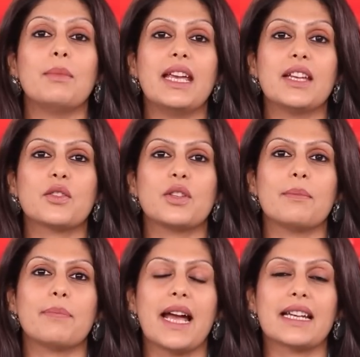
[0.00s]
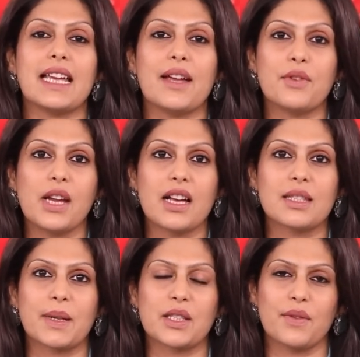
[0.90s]
heat could impact every
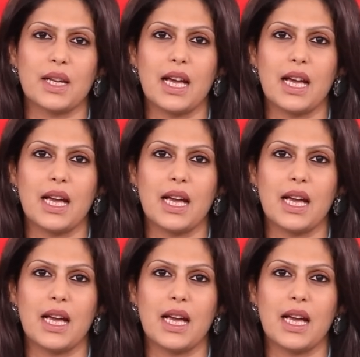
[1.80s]
aspect of our